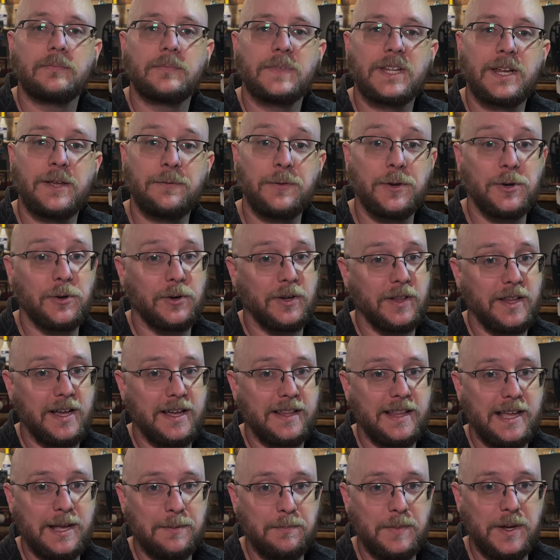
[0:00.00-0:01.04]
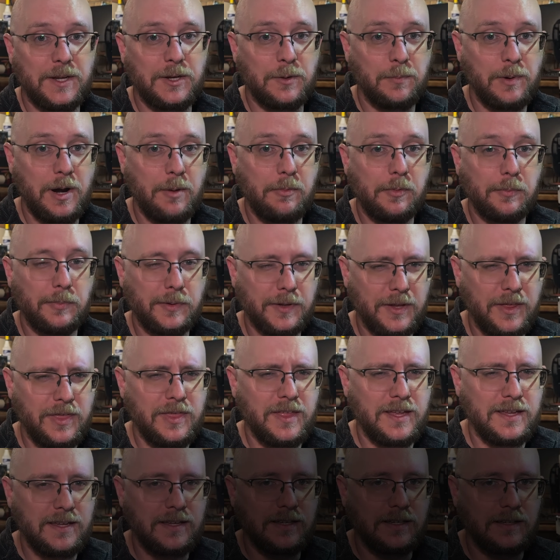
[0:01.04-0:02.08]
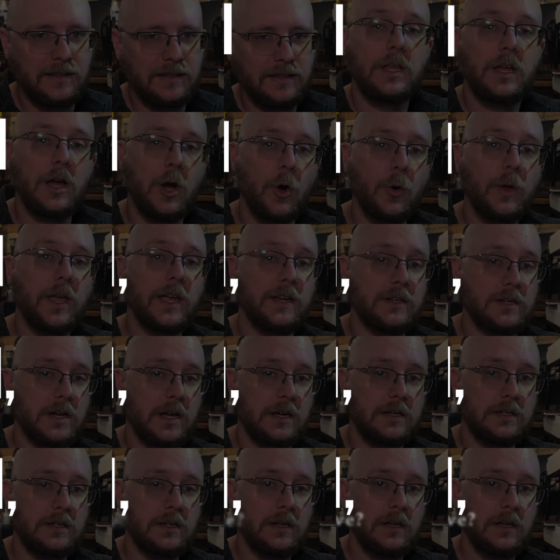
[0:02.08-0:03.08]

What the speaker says: And if you're a lot like me, you're probably thinking, okay, Josh,